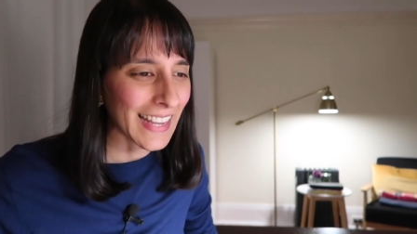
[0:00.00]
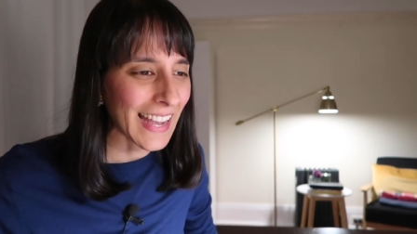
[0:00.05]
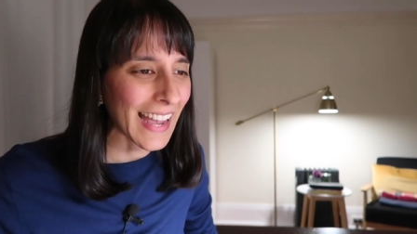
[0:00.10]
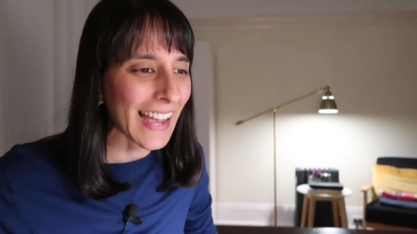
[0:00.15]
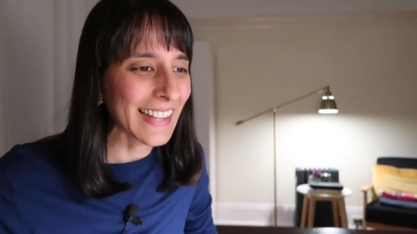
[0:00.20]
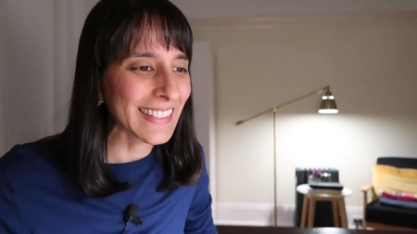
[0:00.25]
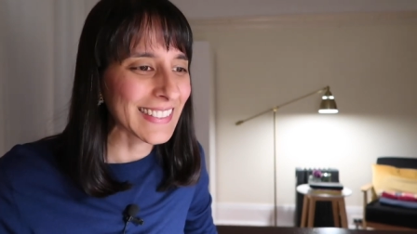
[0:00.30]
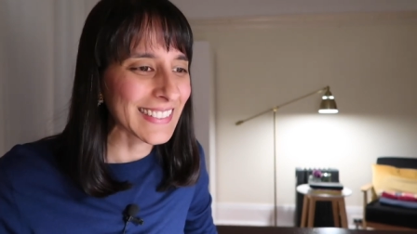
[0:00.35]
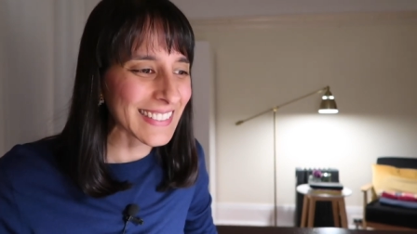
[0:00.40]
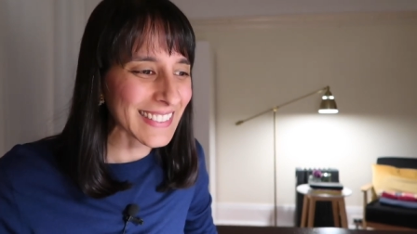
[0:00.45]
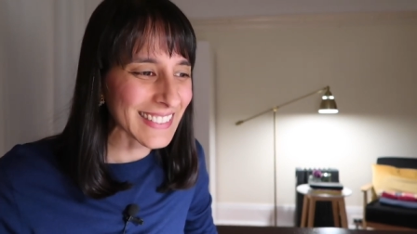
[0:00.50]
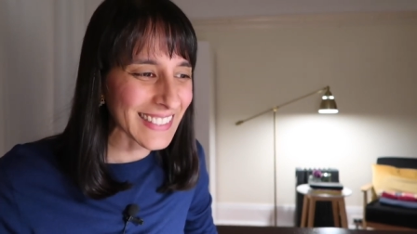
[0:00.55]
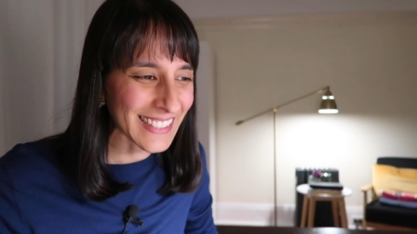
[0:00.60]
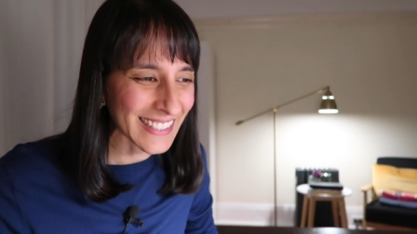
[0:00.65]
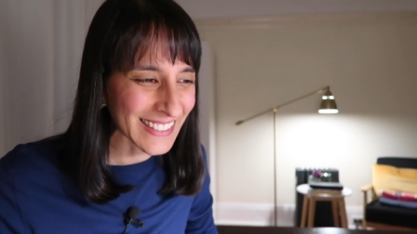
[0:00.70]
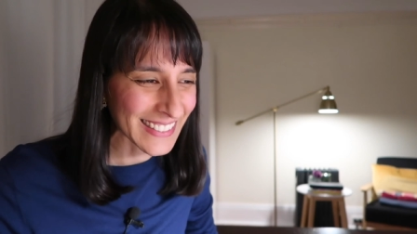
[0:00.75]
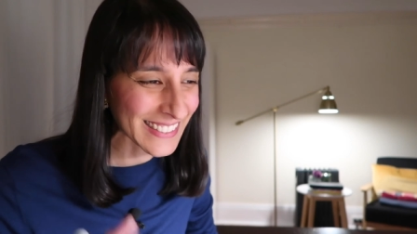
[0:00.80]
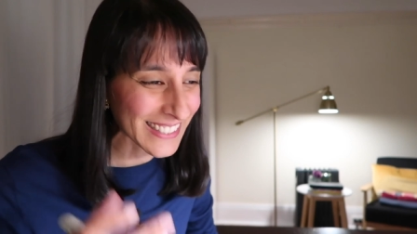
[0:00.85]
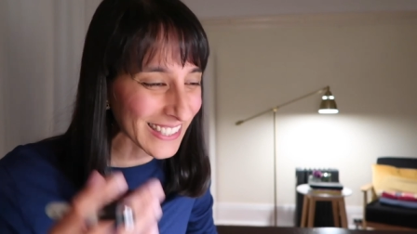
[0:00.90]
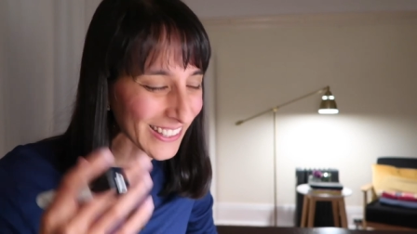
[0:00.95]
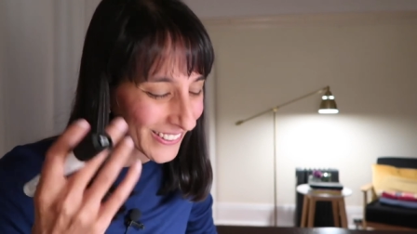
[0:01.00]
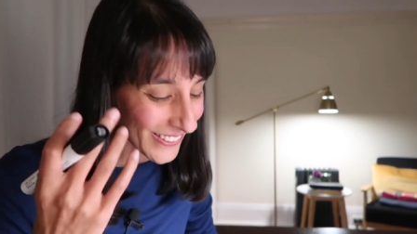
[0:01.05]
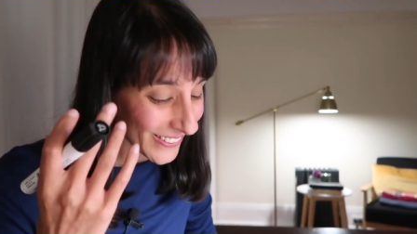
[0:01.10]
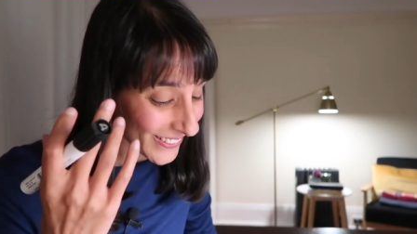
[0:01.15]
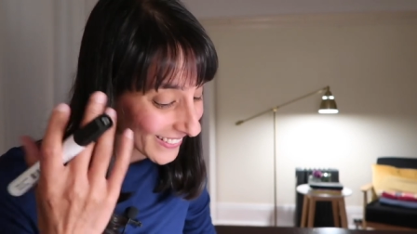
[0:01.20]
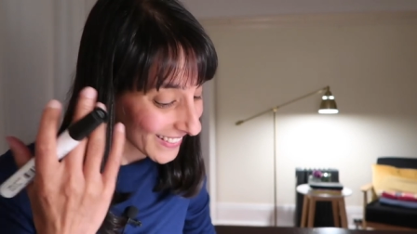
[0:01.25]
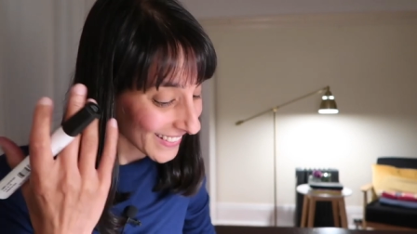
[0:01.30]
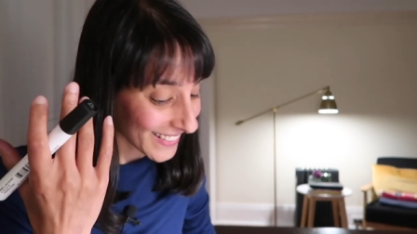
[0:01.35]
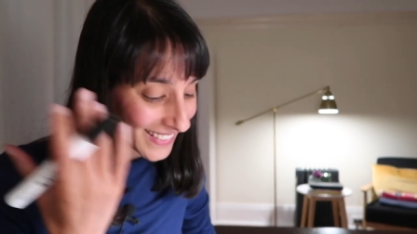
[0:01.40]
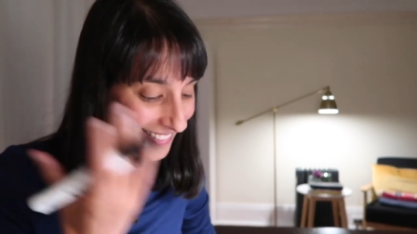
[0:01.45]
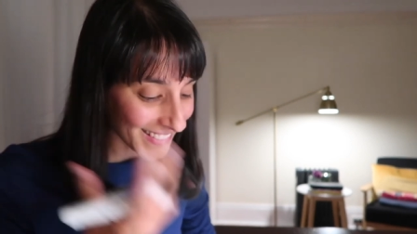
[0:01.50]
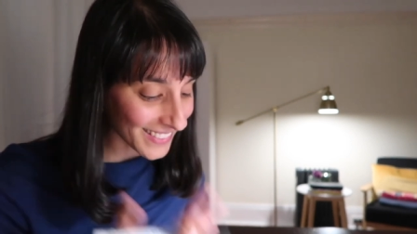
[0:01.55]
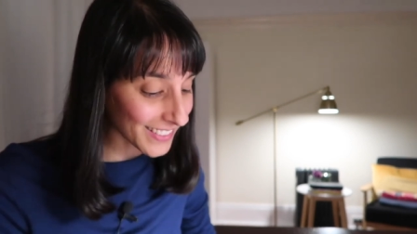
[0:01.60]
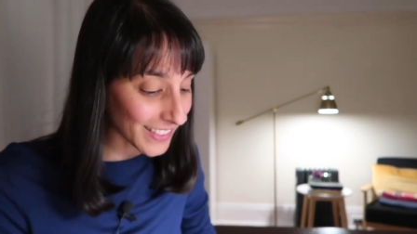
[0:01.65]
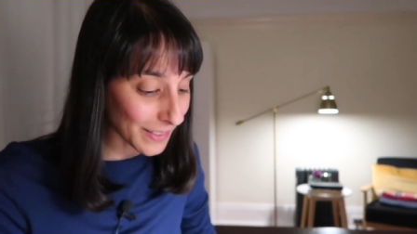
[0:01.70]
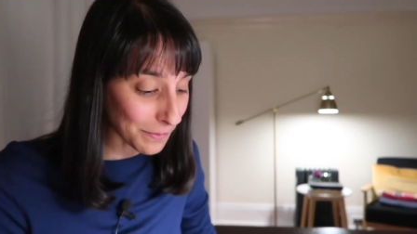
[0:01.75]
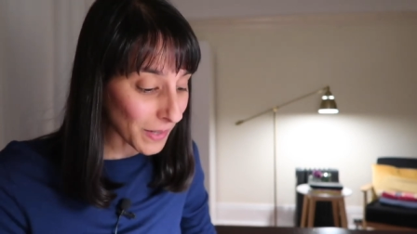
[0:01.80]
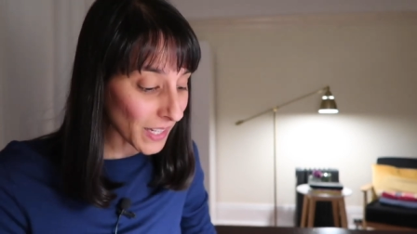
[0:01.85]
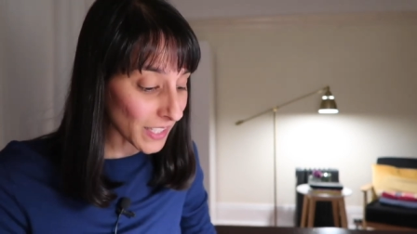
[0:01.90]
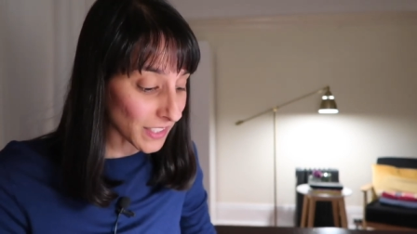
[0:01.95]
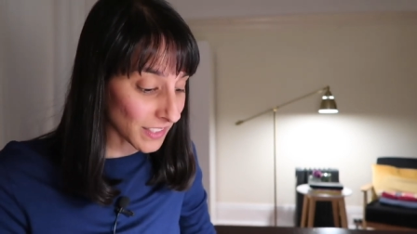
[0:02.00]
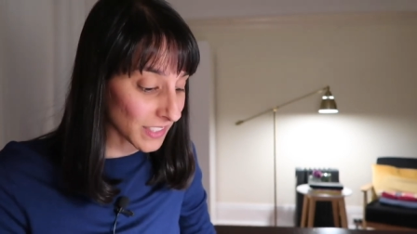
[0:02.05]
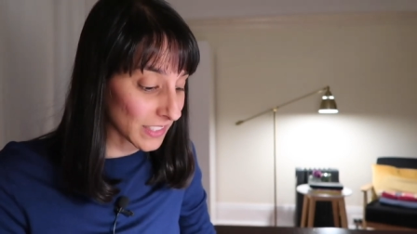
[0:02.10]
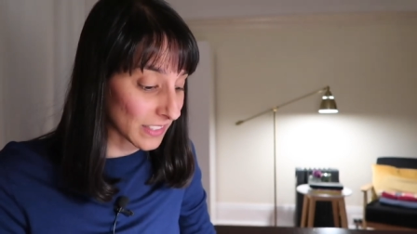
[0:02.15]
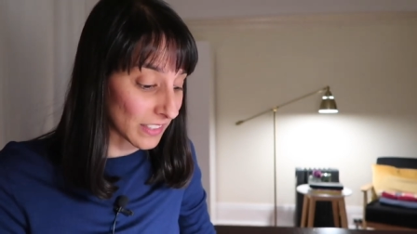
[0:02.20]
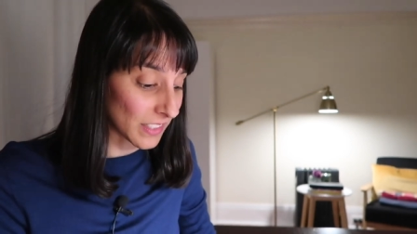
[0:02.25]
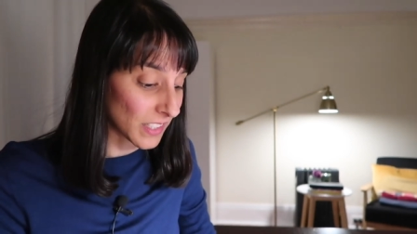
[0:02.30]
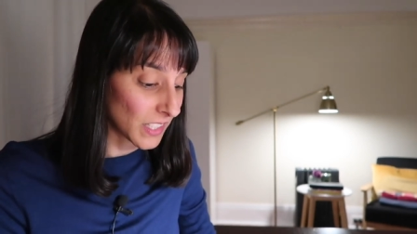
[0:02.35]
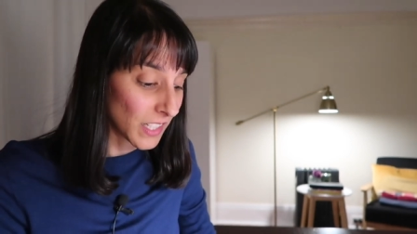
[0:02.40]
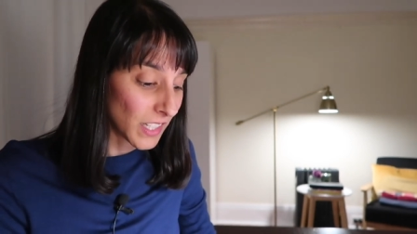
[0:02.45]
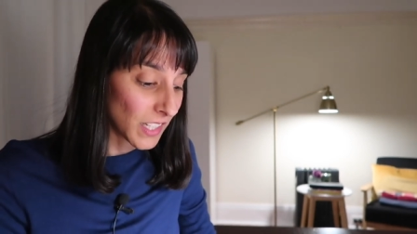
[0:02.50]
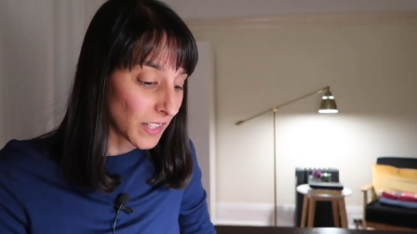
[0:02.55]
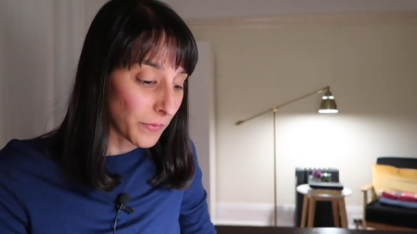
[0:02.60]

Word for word: And so imagine,